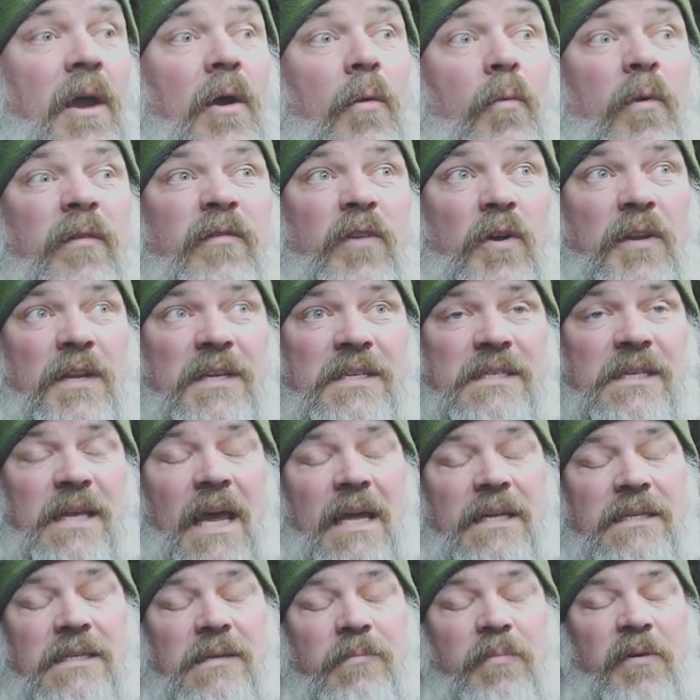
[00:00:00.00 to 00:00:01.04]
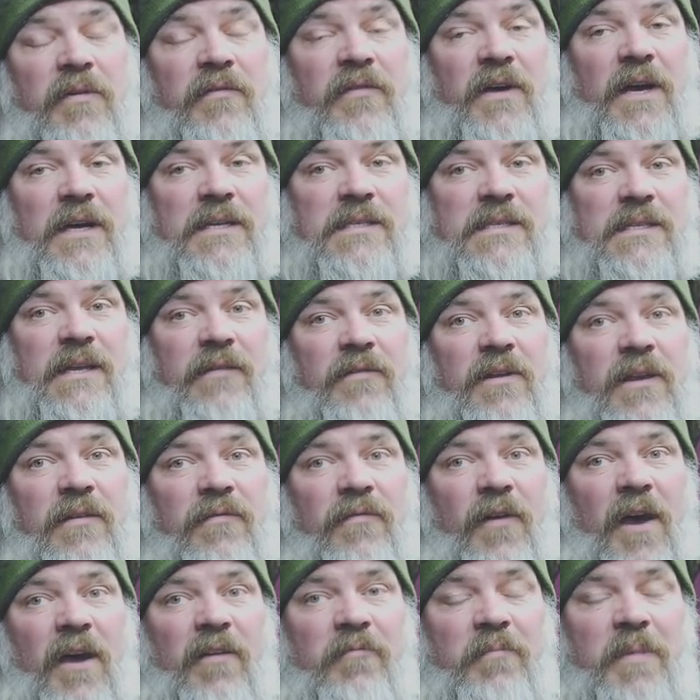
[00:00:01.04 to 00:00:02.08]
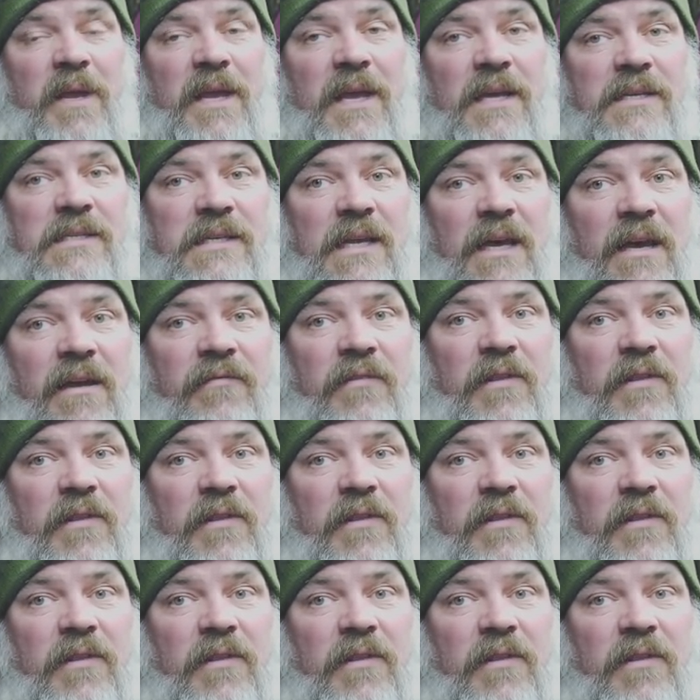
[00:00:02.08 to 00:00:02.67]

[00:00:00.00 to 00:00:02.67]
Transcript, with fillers: We've got it set to provide 75 PSI